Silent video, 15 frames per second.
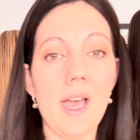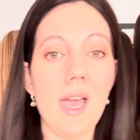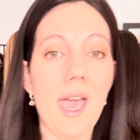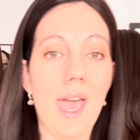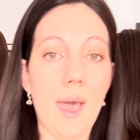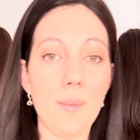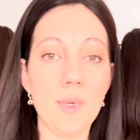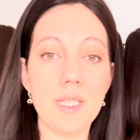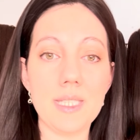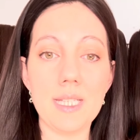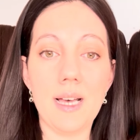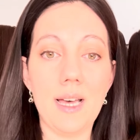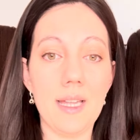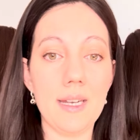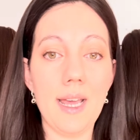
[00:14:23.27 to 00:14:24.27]

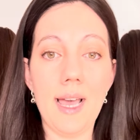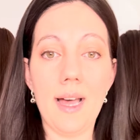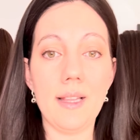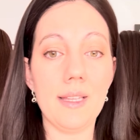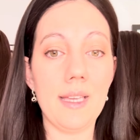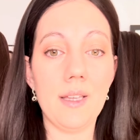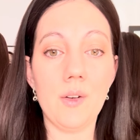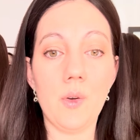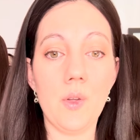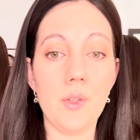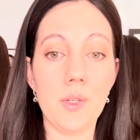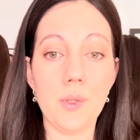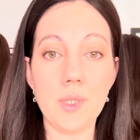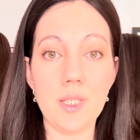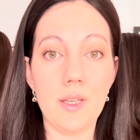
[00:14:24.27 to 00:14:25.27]
Amazon, Ally, and all
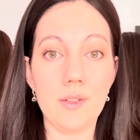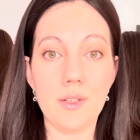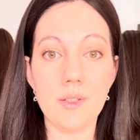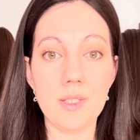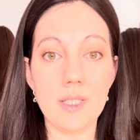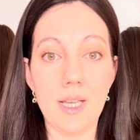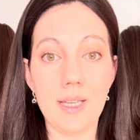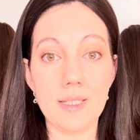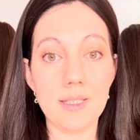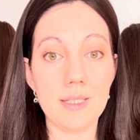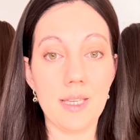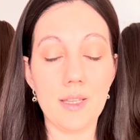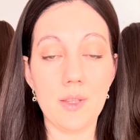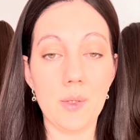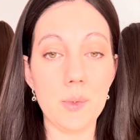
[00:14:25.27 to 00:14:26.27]
those other sites,
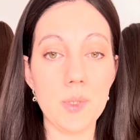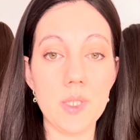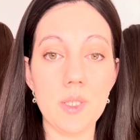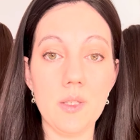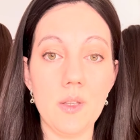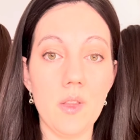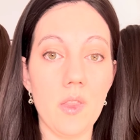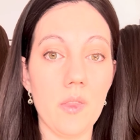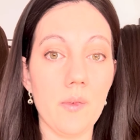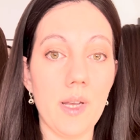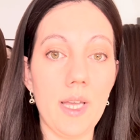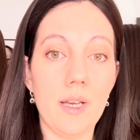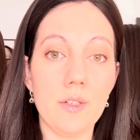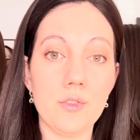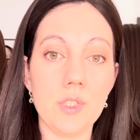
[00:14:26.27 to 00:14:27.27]
like those
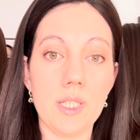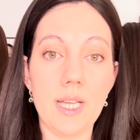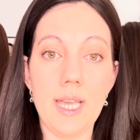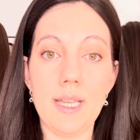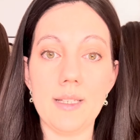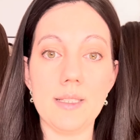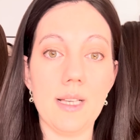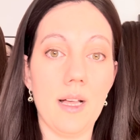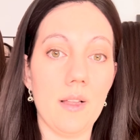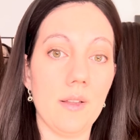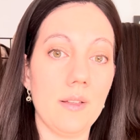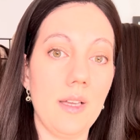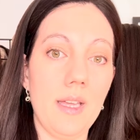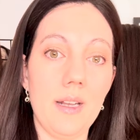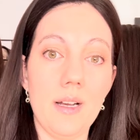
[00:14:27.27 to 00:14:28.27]
$300,
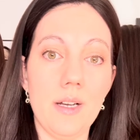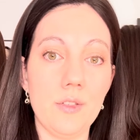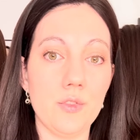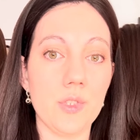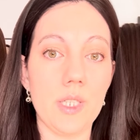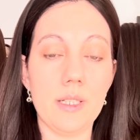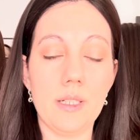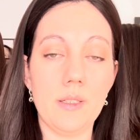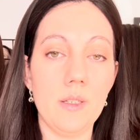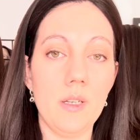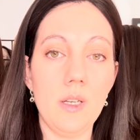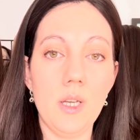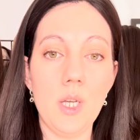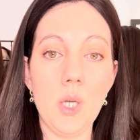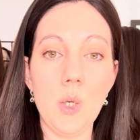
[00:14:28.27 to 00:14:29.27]
$800 and
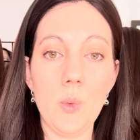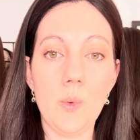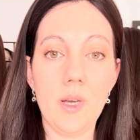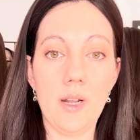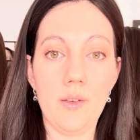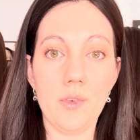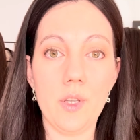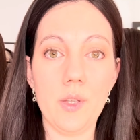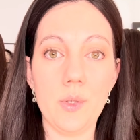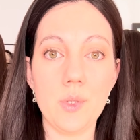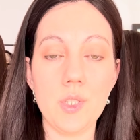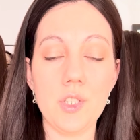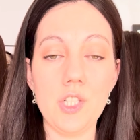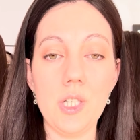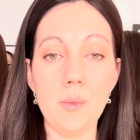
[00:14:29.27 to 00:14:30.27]
whatever, those
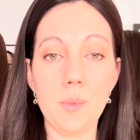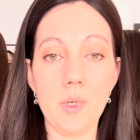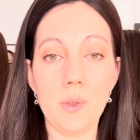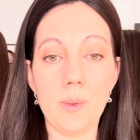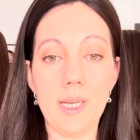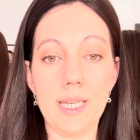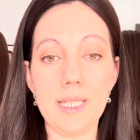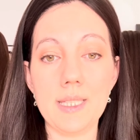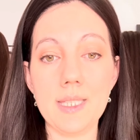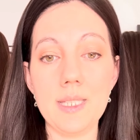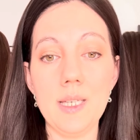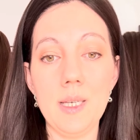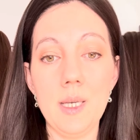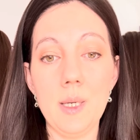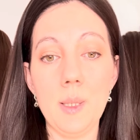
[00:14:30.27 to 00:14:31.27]
cheaper wigs.
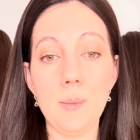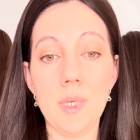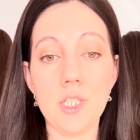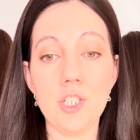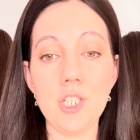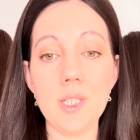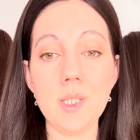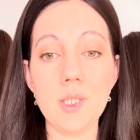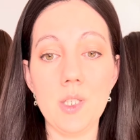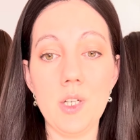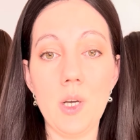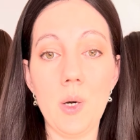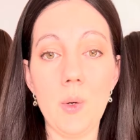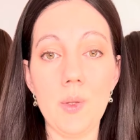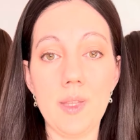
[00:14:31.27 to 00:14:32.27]
But just
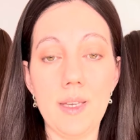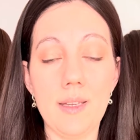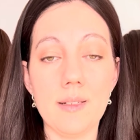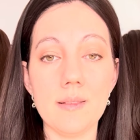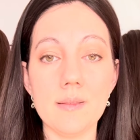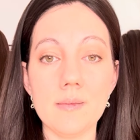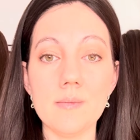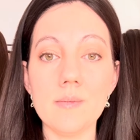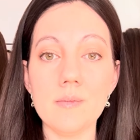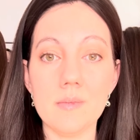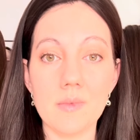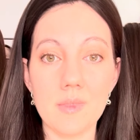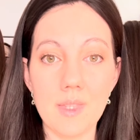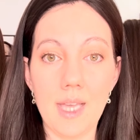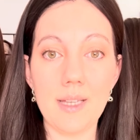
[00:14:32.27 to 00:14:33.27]
know that
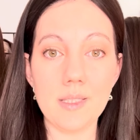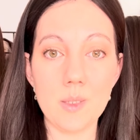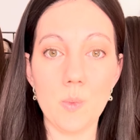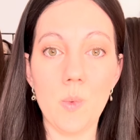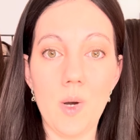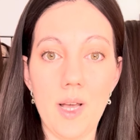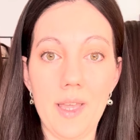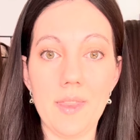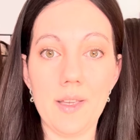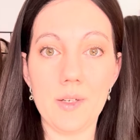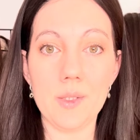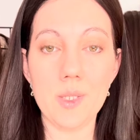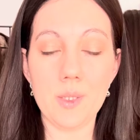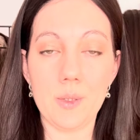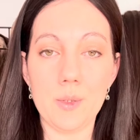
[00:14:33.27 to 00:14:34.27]
that's why they're
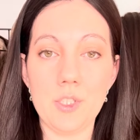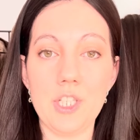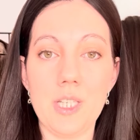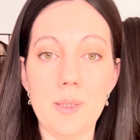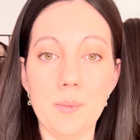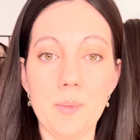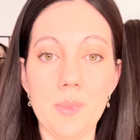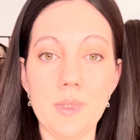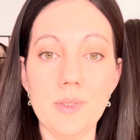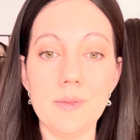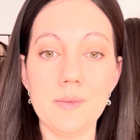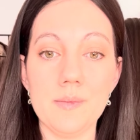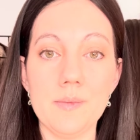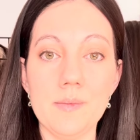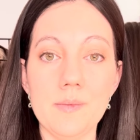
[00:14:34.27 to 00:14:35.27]
so cheap.
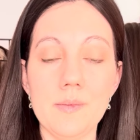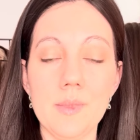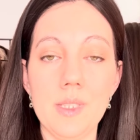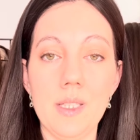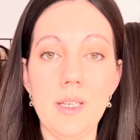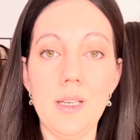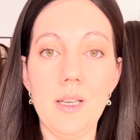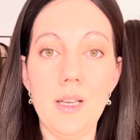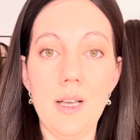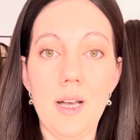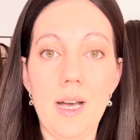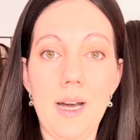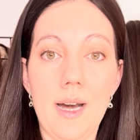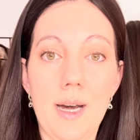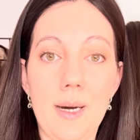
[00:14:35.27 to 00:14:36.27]

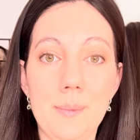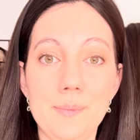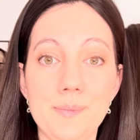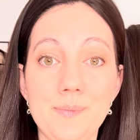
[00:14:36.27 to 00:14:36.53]
I